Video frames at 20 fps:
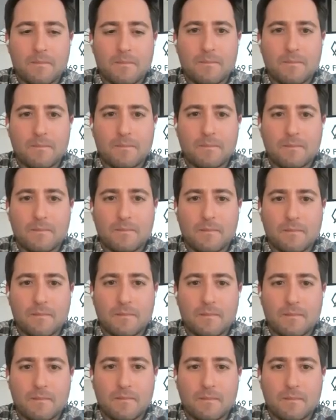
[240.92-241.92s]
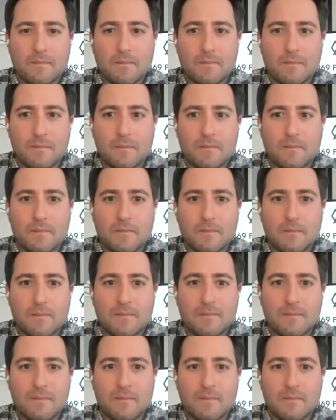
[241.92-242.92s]

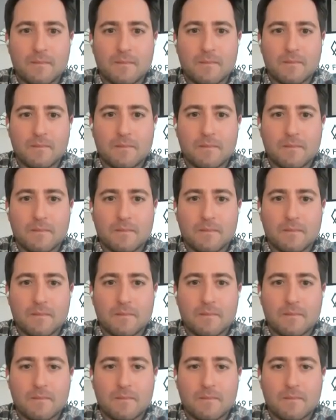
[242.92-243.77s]
(not speaking)